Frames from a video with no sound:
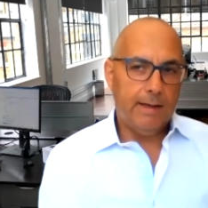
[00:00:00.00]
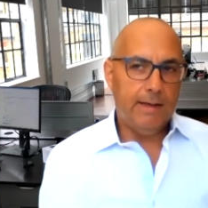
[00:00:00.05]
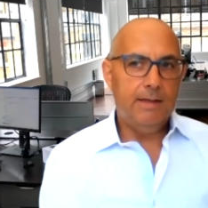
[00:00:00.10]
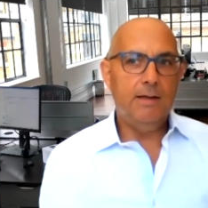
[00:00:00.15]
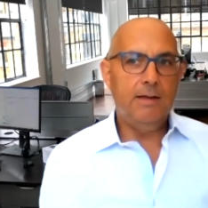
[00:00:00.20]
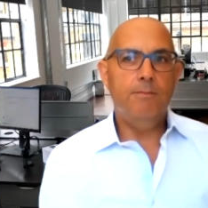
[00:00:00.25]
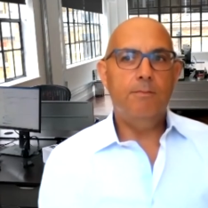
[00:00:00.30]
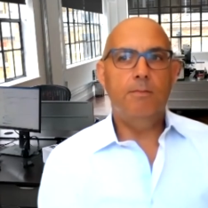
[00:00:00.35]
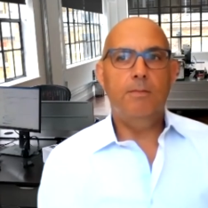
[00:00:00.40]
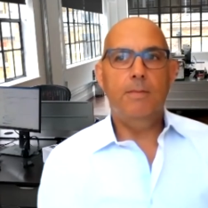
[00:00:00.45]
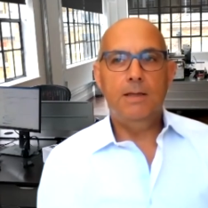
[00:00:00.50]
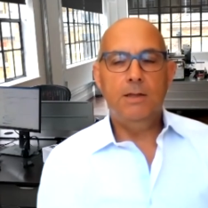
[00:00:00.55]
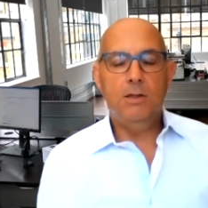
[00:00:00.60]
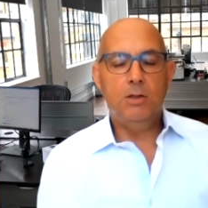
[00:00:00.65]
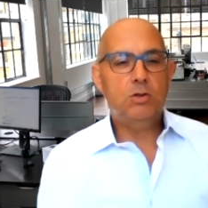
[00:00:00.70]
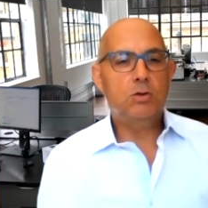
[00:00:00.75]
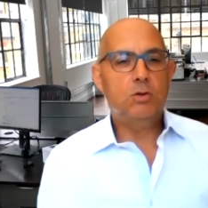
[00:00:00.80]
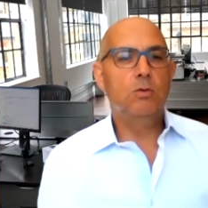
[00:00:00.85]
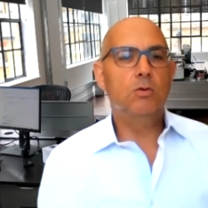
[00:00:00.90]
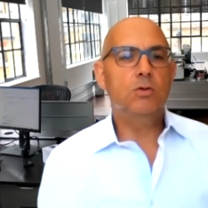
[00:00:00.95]
in the
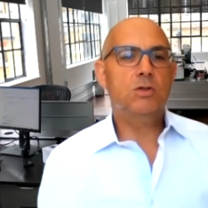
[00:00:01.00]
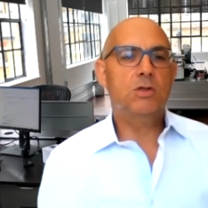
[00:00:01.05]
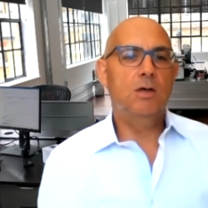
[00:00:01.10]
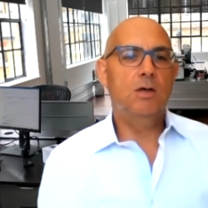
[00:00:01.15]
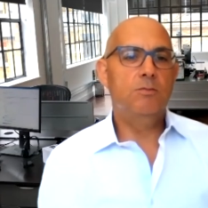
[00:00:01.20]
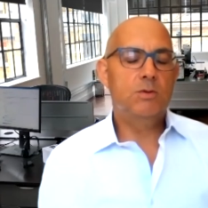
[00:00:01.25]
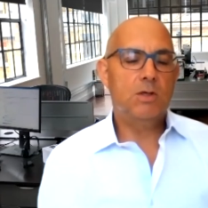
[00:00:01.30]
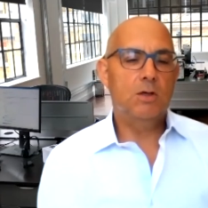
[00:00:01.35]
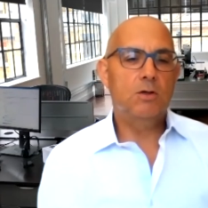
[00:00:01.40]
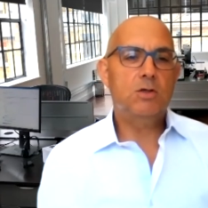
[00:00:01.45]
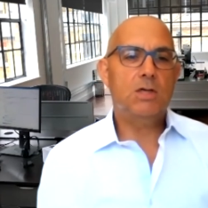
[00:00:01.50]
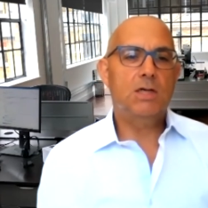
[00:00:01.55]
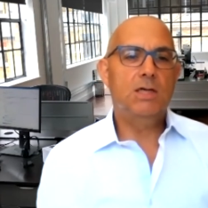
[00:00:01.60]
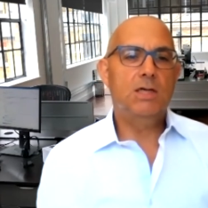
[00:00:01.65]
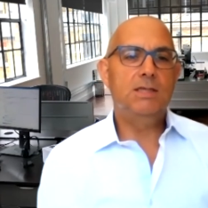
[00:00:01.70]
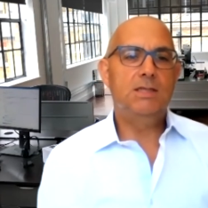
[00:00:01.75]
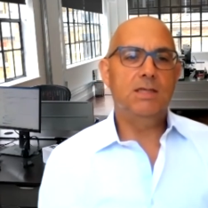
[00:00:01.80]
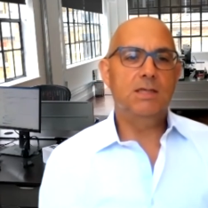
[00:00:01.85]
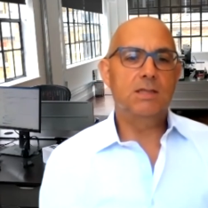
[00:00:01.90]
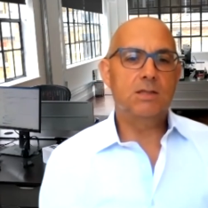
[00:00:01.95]
short term,
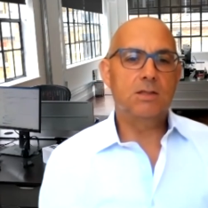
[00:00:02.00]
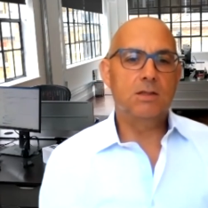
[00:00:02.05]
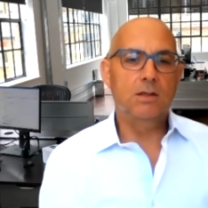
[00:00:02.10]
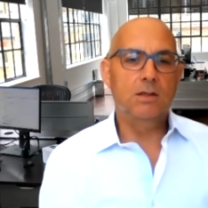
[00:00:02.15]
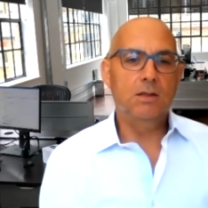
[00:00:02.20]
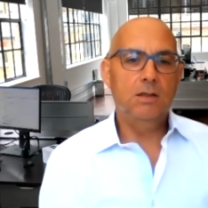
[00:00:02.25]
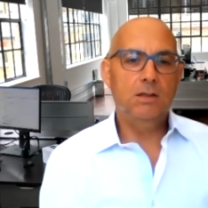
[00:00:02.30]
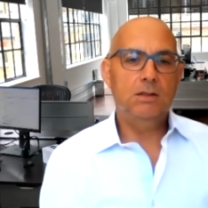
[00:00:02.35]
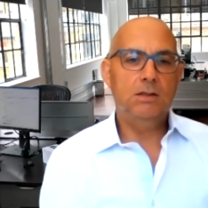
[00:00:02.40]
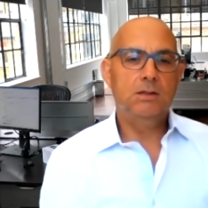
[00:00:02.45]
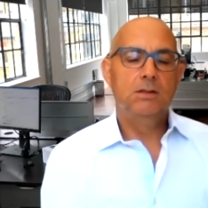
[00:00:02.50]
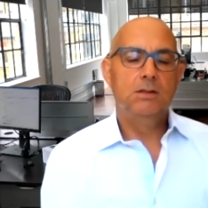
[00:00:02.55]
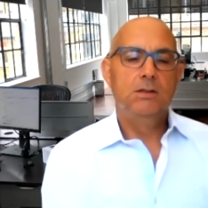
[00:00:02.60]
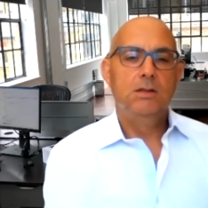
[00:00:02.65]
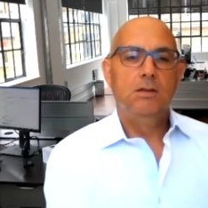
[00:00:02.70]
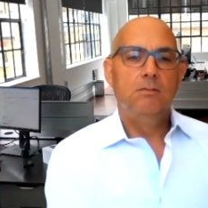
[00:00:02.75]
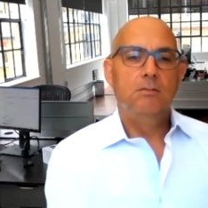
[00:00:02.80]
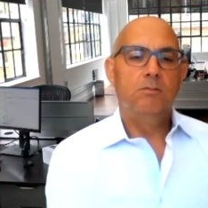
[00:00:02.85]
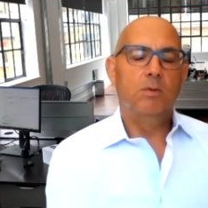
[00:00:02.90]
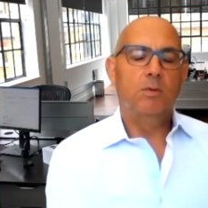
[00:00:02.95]
socially distanced,
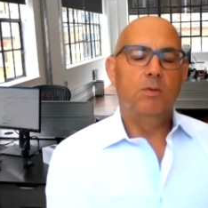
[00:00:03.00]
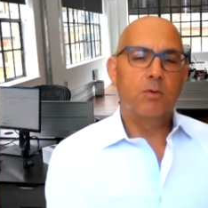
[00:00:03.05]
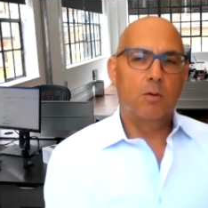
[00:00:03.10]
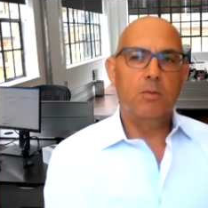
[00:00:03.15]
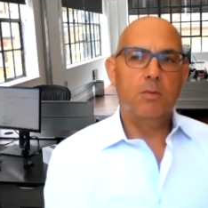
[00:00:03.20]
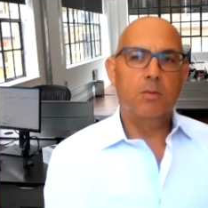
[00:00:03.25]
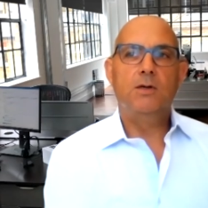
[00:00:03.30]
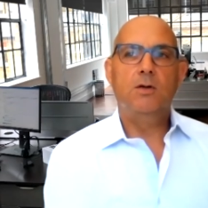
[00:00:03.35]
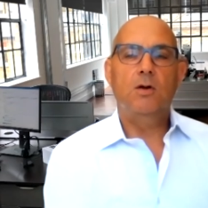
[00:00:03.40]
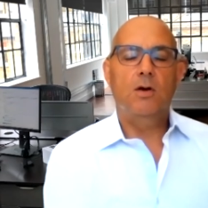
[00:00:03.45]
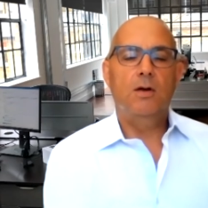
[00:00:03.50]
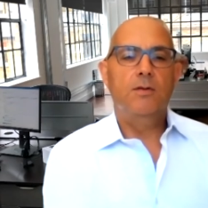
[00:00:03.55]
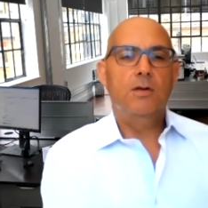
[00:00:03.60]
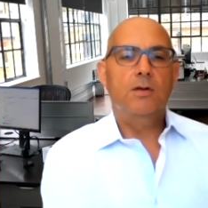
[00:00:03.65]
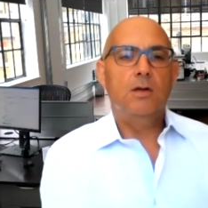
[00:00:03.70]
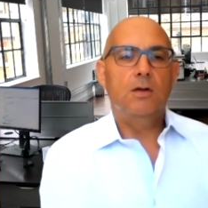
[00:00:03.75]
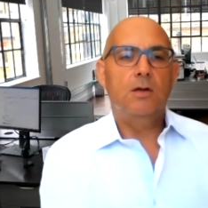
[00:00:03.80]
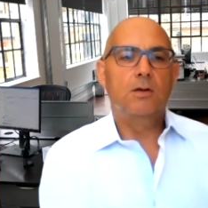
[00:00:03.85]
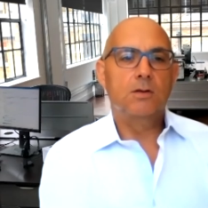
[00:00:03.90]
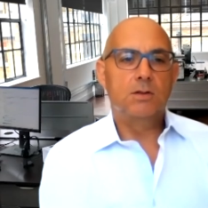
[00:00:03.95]
but probably not in the
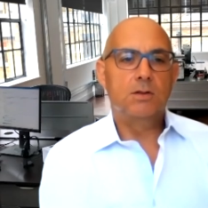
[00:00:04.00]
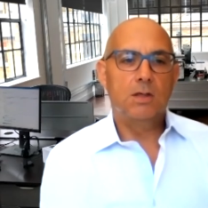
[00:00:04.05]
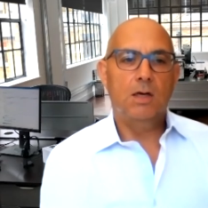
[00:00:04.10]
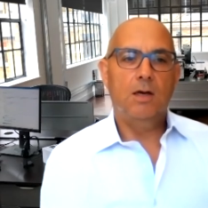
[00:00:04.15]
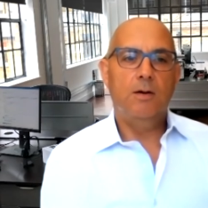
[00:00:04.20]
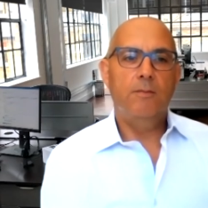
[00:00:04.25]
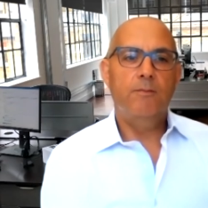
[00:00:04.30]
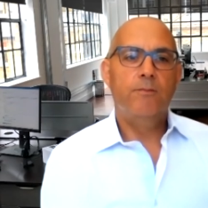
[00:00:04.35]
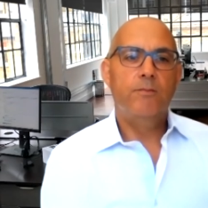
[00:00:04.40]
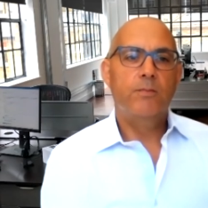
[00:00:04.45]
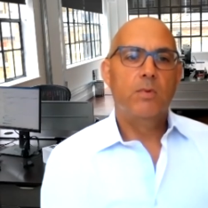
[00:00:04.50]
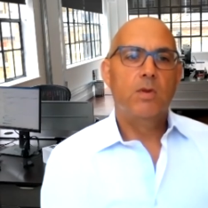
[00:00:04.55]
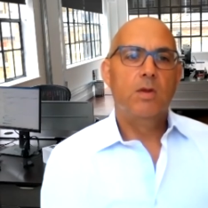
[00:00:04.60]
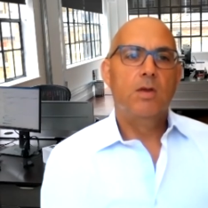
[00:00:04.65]
long term.